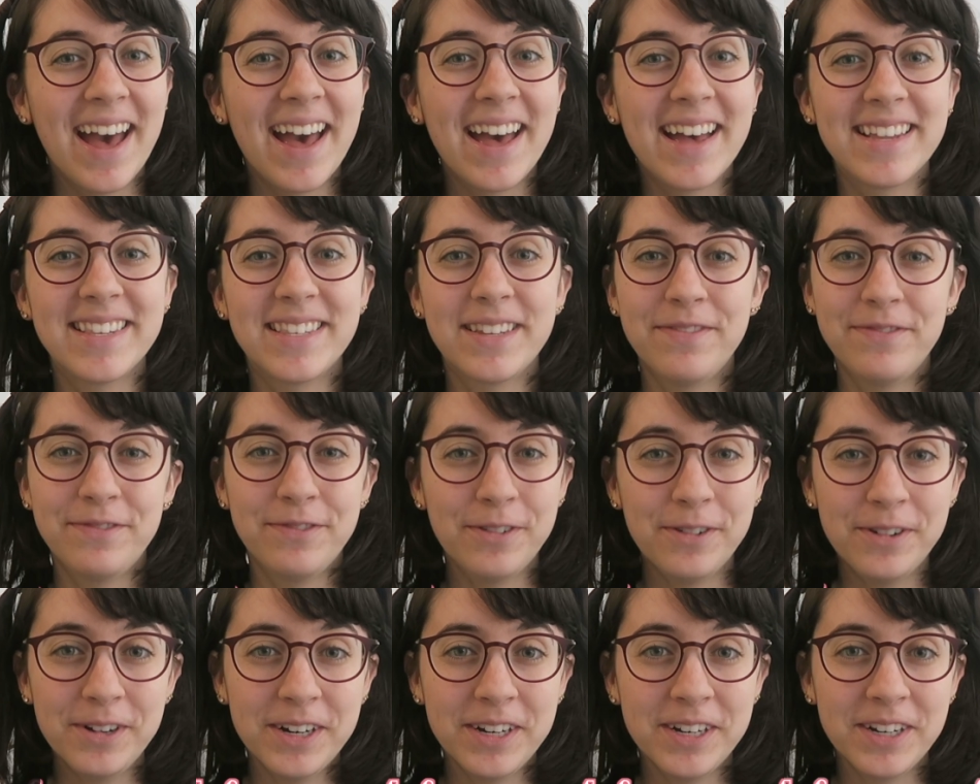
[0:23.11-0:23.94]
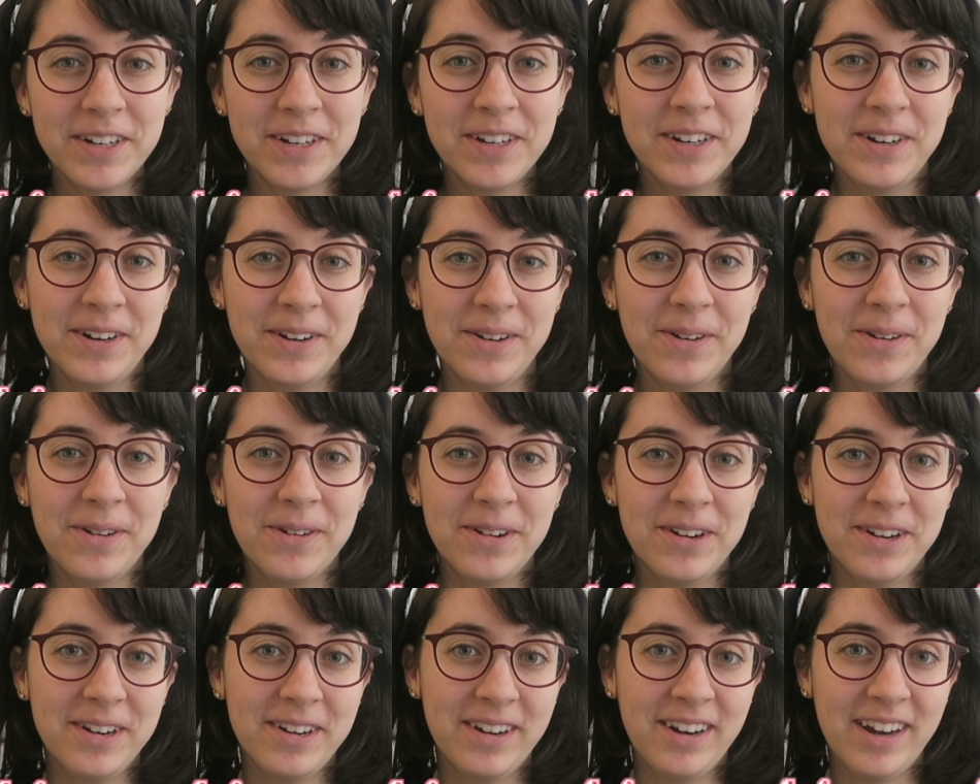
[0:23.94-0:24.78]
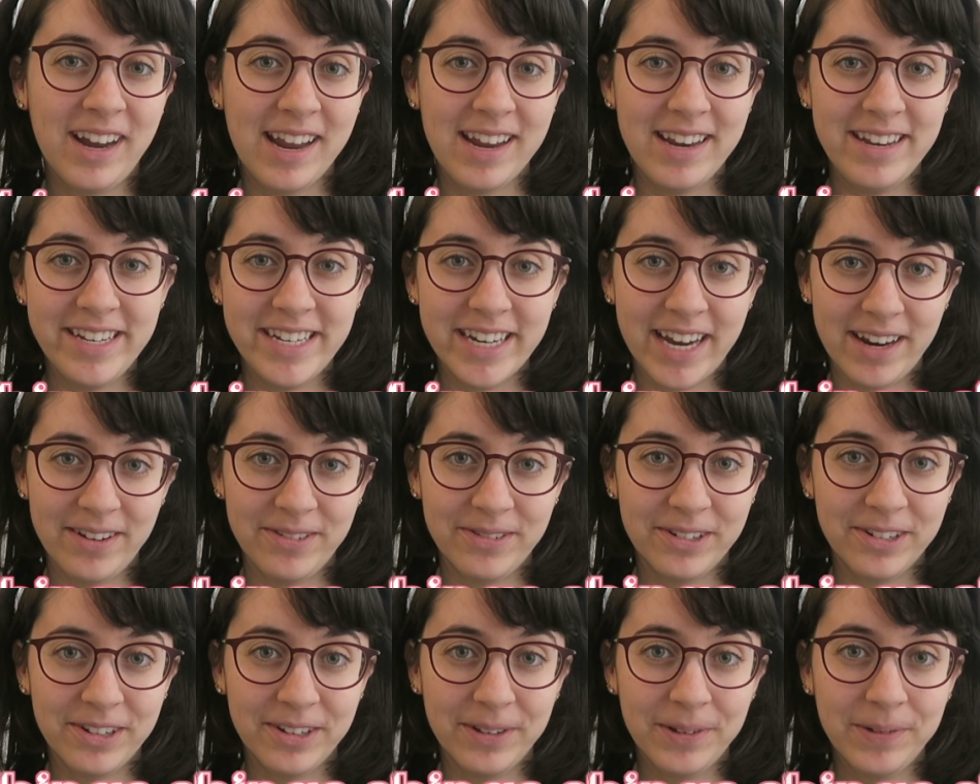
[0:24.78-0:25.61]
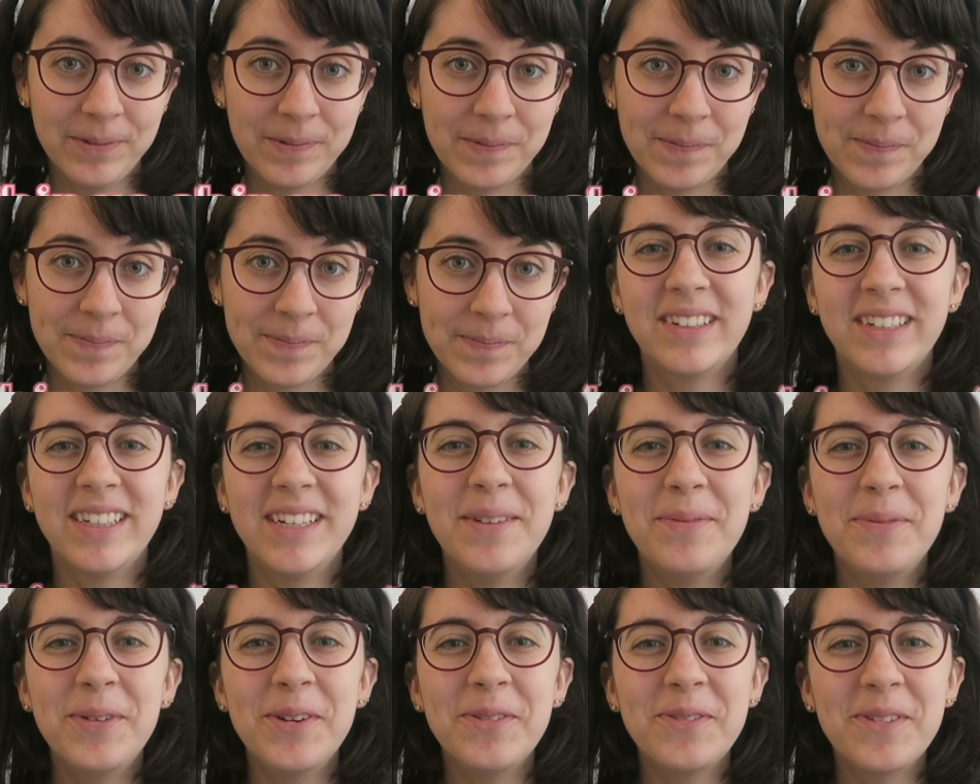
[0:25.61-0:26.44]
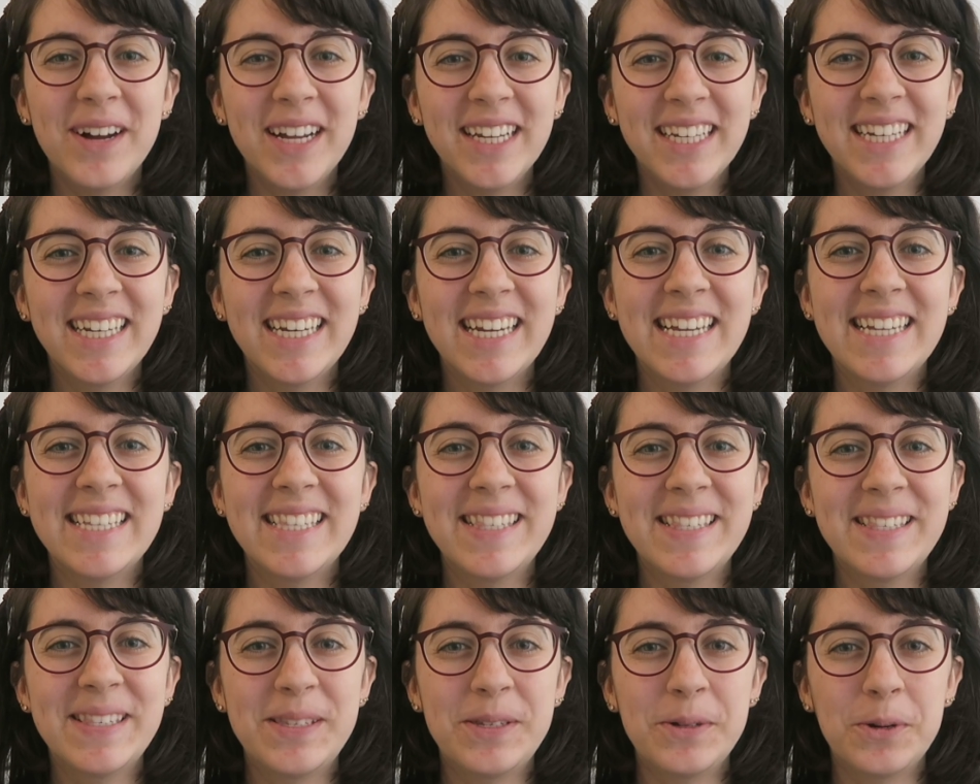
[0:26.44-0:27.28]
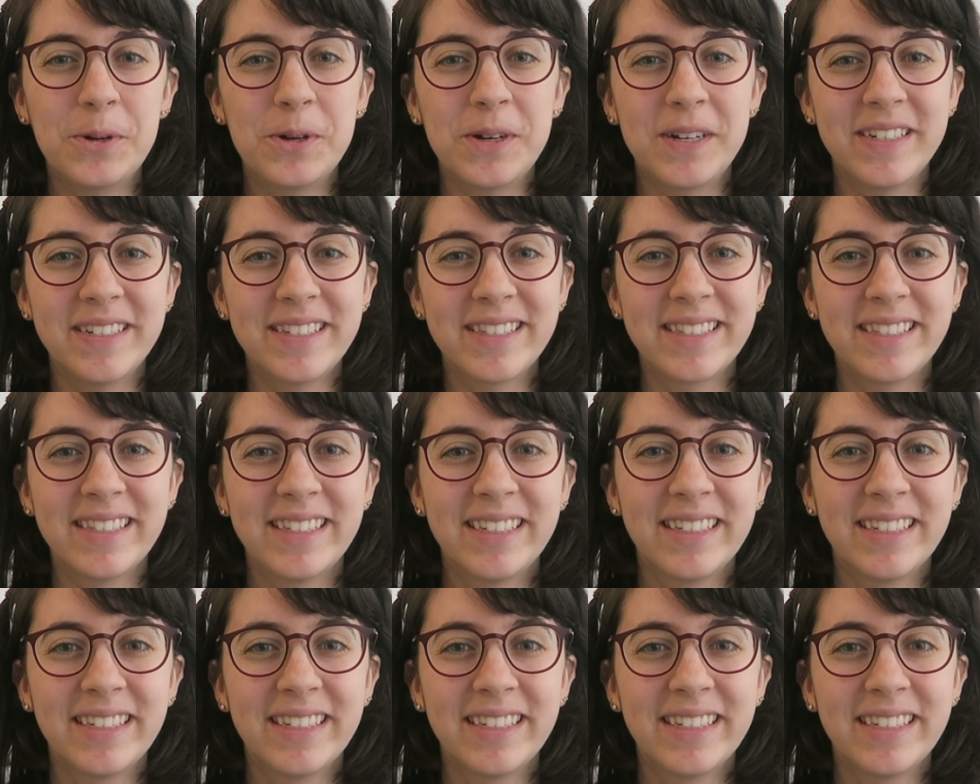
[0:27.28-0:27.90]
as a foreigner or in general. Number one is stores.